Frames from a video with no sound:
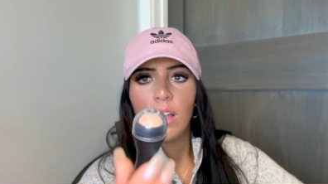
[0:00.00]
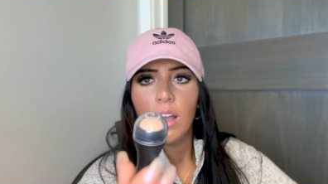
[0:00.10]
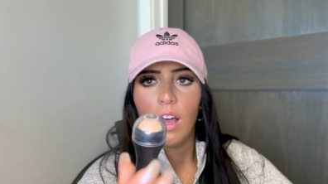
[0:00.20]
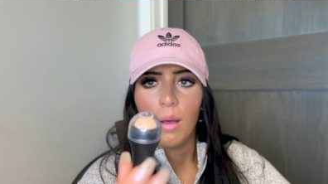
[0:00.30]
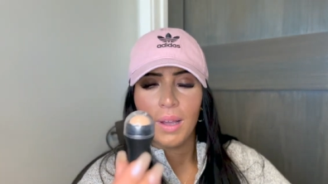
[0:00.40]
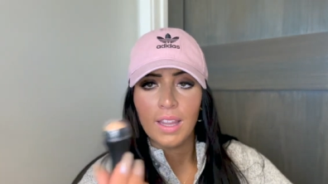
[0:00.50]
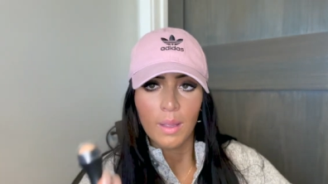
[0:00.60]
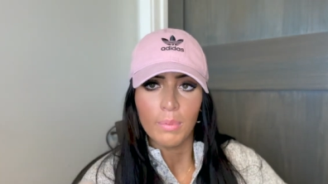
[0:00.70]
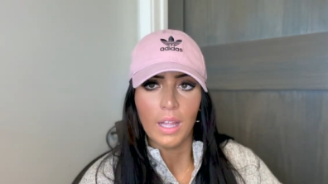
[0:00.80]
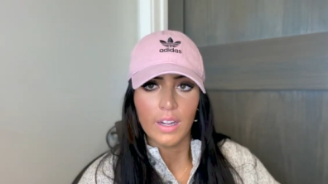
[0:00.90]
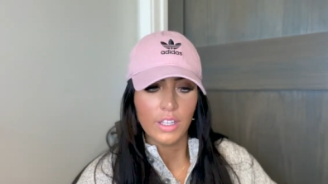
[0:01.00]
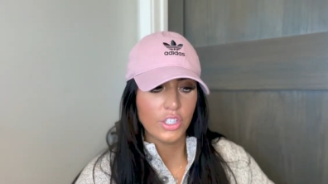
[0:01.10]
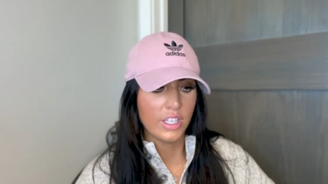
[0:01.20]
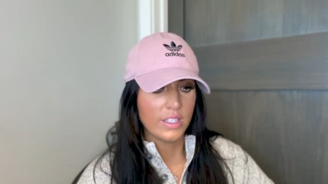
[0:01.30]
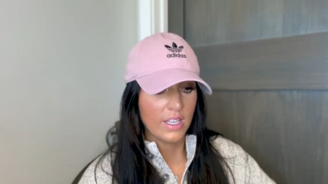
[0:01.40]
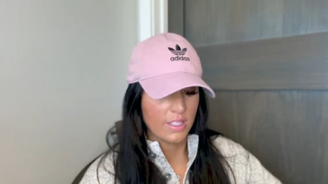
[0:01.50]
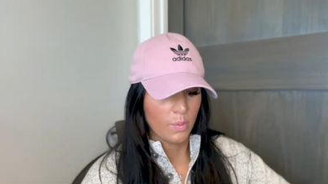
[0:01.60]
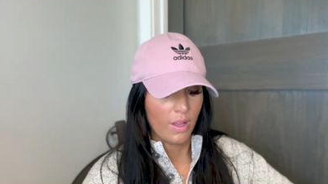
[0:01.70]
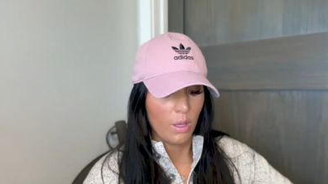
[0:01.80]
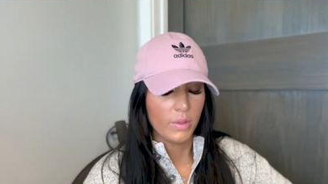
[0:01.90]
I like blotting sheets as
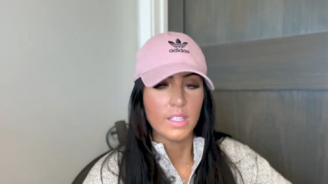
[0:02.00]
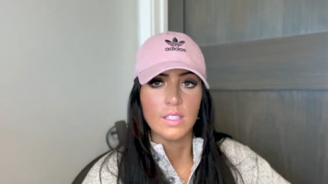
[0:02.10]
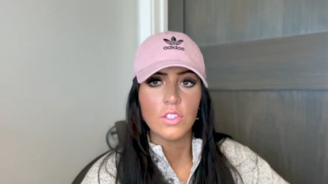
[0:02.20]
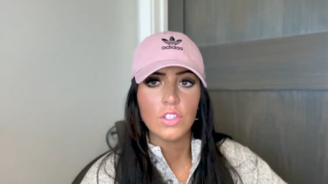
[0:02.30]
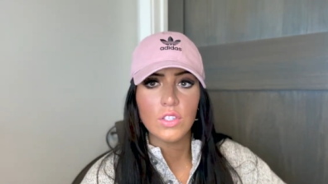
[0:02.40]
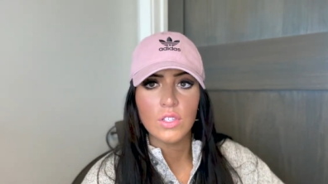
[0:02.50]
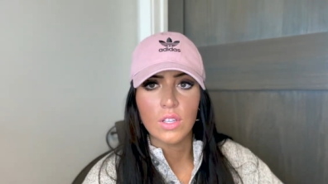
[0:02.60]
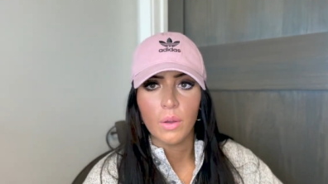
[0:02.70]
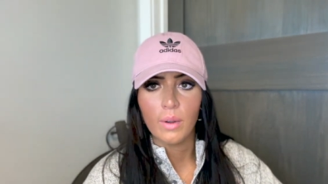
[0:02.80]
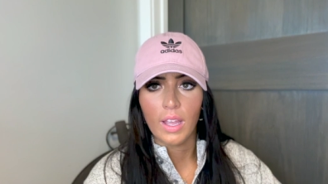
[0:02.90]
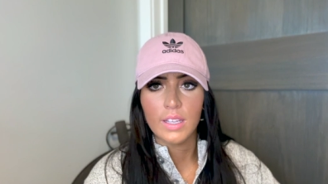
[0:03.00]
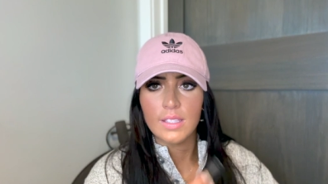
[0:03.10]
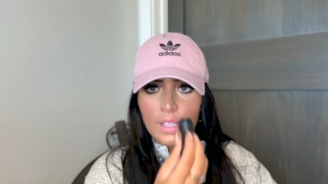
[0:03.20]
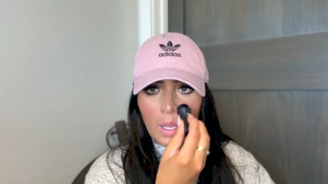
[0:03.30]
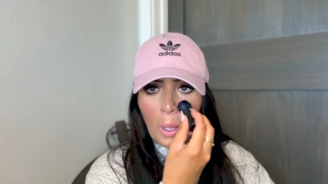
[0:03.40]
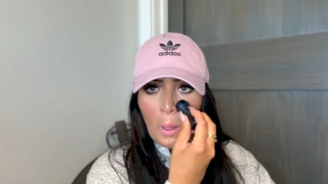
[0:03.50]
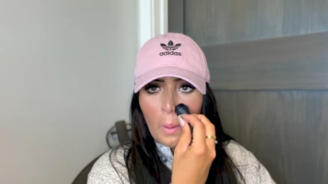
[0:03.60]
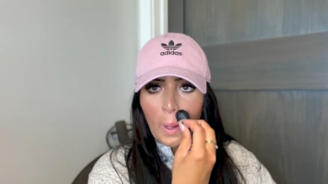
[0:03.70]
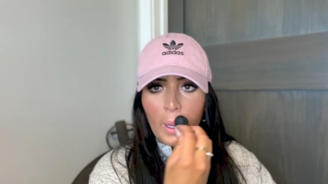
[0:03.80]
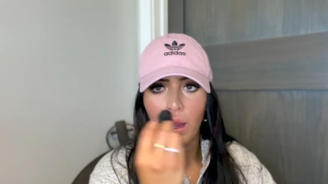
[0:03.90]
well, but this is just so nice. Like
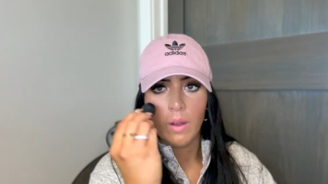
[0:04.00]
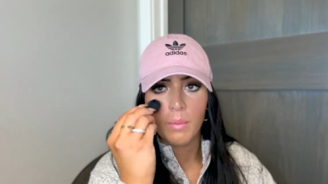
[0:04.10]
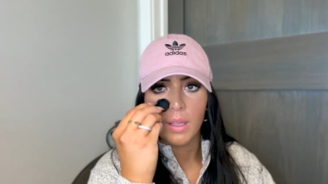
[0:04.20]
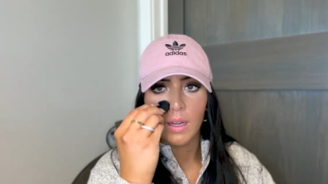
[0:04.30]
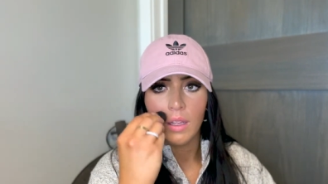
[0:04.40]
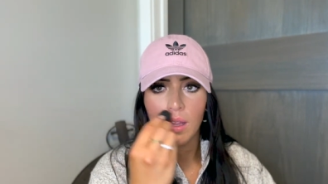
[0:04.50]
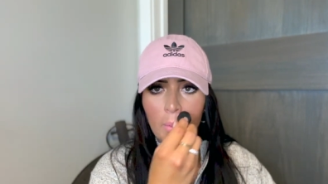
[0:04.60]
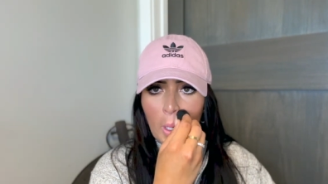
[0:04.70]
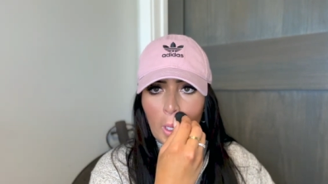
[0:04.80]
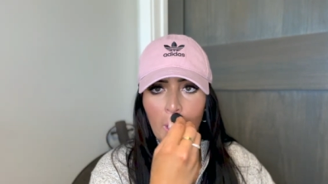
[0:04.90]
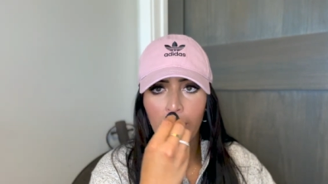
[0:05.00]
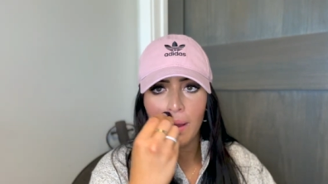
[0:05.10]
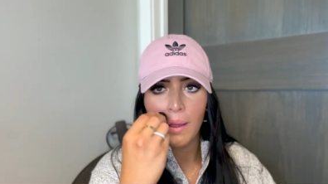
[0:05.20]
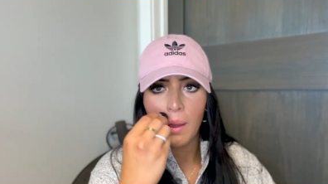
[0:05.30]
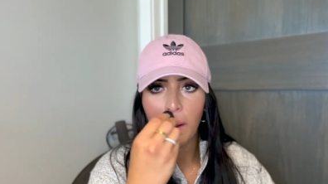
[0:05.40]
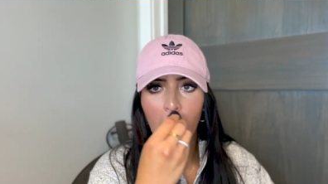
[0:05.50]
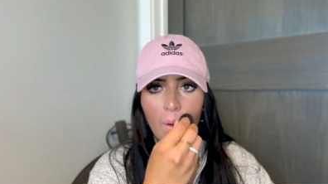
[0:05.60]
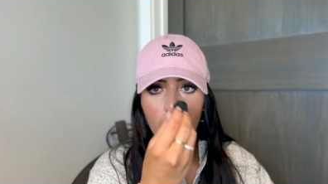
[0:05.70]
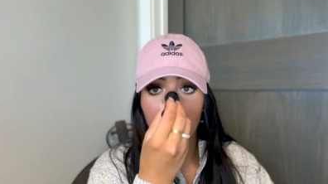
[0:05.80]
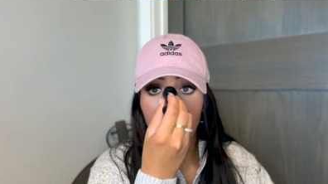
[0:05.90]
right now I'm getting like pretty
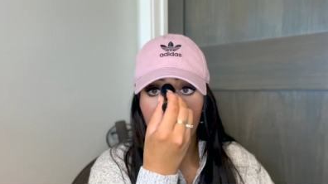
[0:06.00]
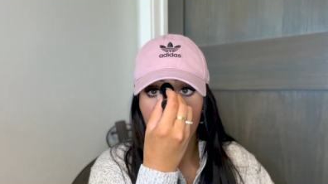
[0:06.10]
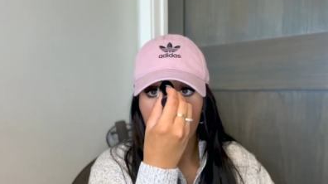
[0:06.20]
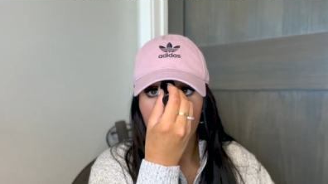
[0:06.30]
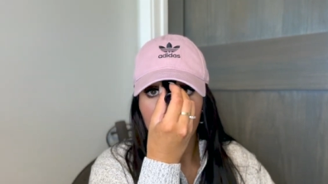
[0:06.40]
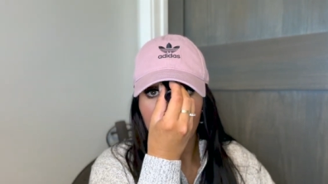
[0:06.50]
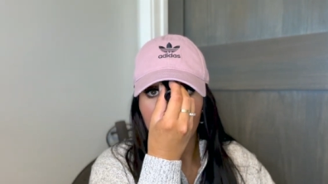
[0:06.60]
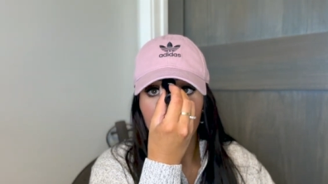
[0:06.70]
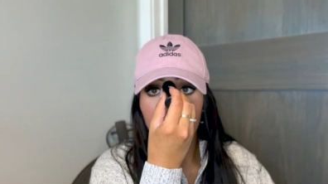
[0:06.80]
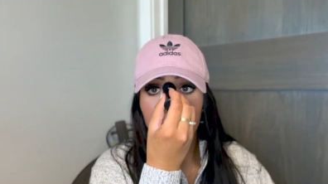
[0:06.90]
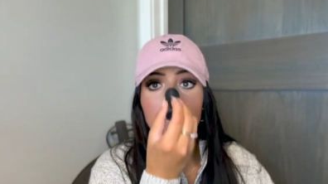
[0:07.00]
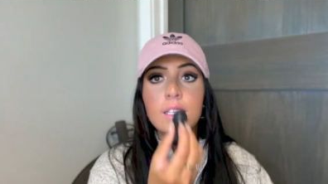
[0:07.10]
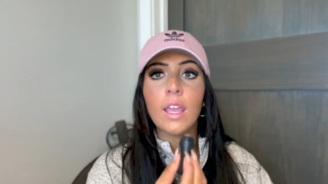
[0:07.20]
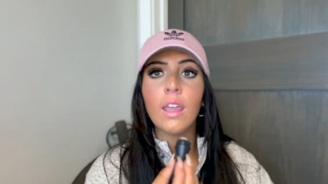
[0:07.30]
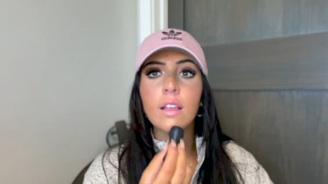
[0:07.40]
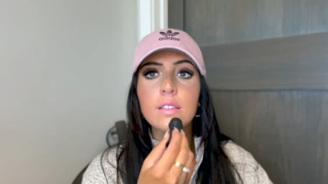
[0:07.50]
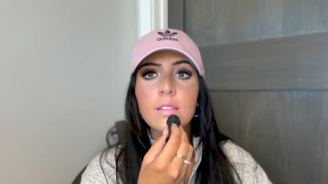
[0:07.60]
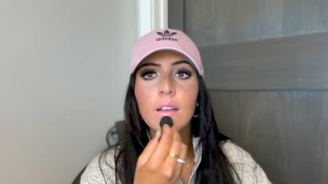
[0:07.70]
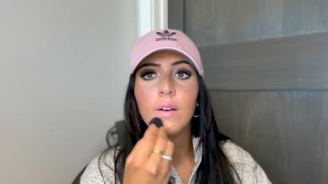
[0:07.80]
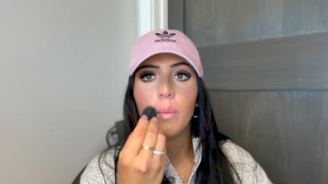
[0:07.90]
oily and it just takes
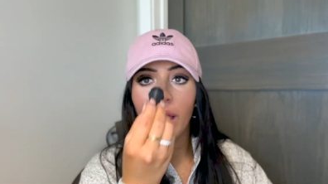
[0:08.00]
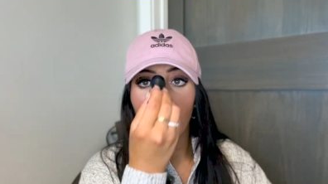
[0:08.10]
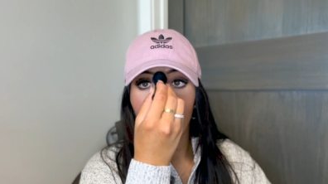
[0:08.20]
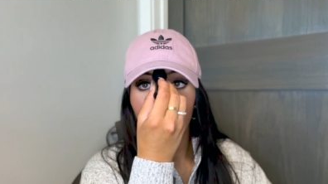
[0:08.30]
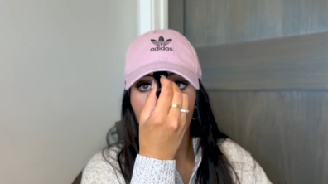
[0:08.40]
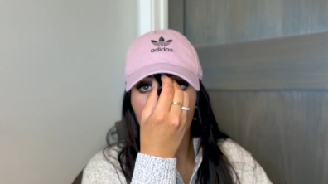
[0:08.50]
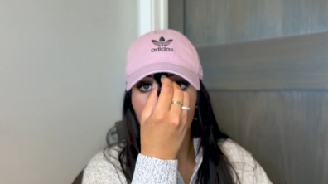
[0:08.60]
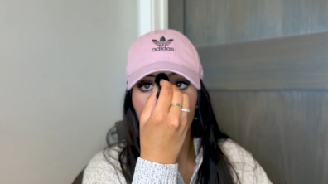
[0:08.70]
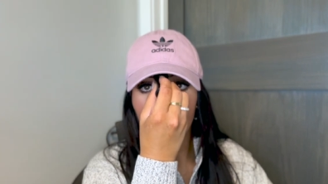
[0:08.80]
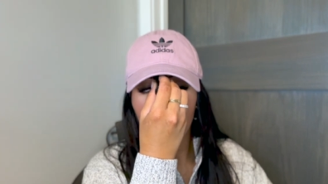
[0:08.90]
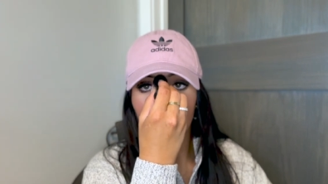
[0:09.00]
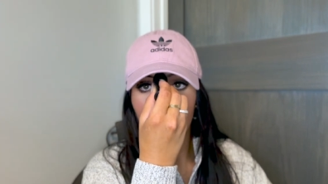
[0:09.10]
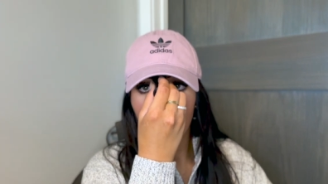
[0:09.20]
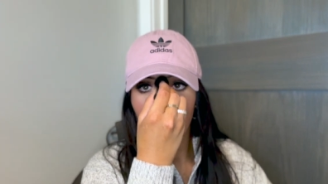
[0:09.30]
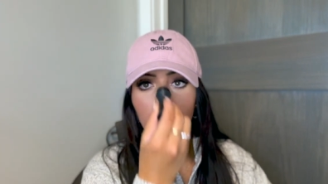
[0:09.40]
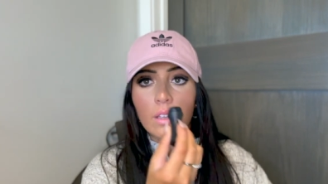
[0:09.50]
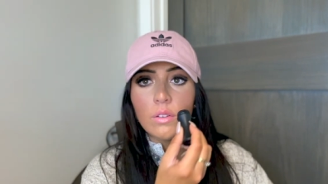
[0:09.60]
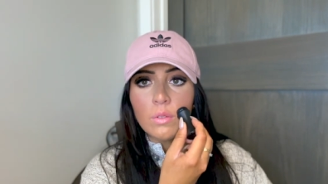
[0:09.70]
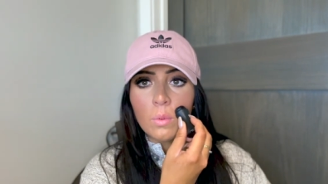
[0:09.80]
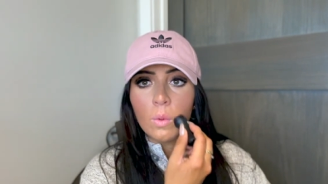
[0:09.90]
away.
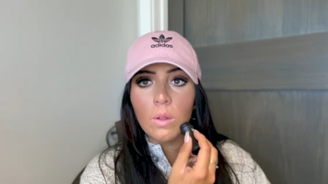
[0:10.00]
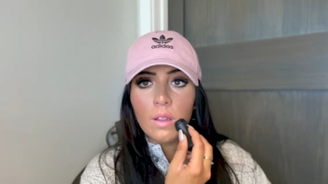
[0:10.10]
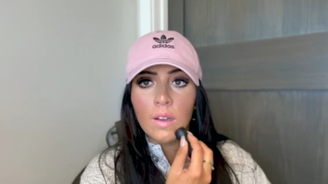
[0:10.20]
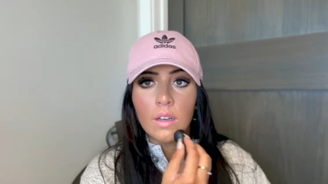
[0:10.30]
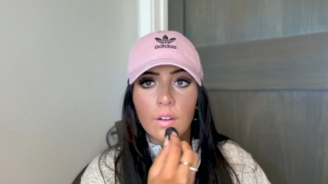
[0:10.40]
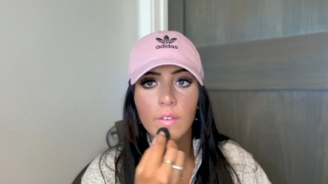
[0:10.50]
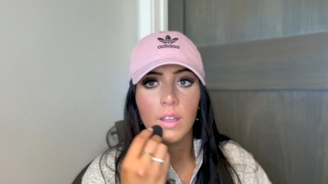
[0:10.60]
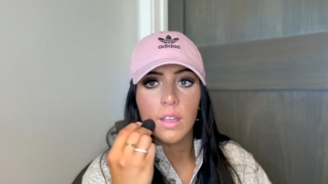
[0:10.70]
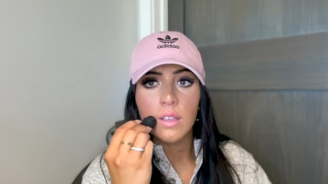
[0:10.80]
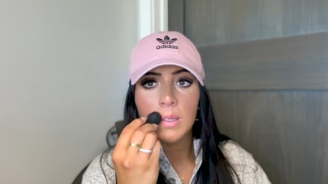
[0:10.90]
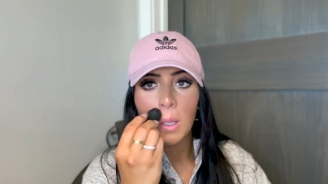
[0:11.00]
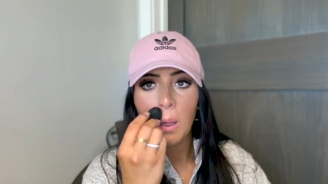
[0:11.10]
You just roll it on your face